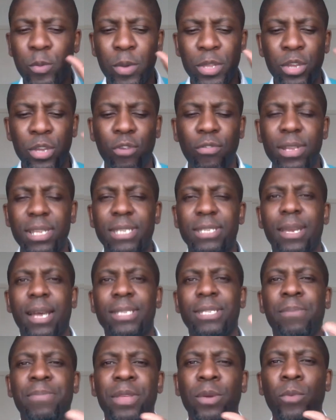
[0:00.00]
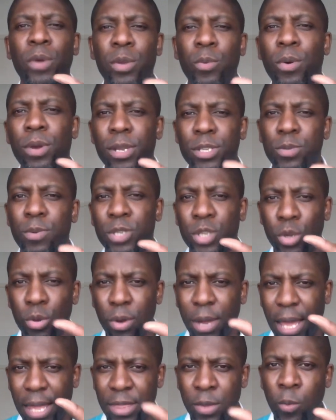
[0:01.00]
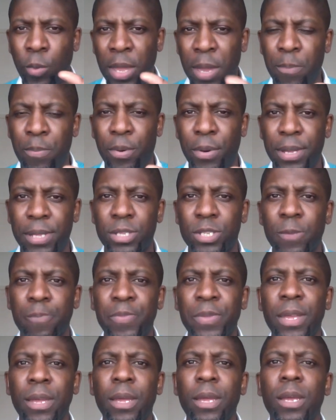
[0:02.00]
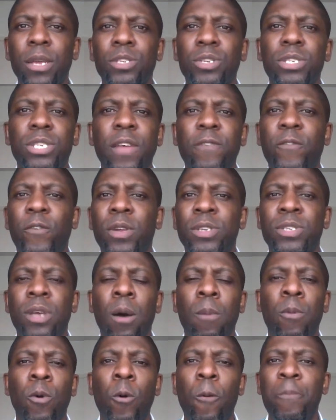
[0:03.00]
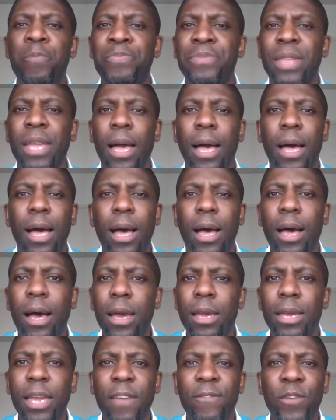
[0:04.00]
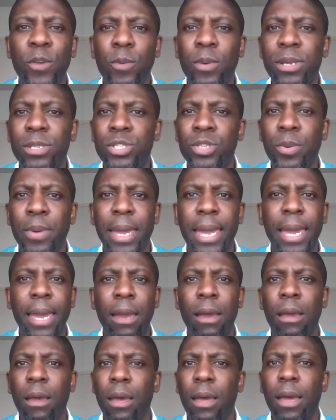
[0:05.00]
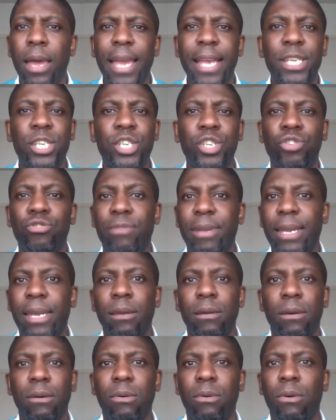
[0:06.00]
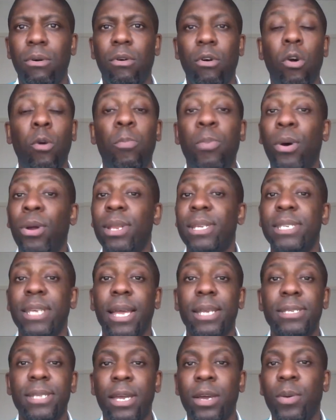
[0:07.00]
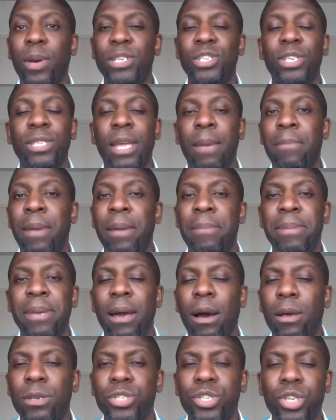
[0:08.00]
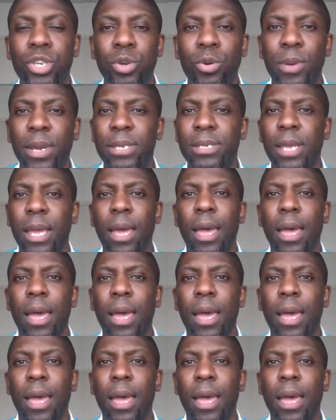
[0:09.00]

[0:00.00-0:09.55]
criticize something, what you want to do is you look at the weak points. So say for example, if you were doing history or politics, the question that might be asked you is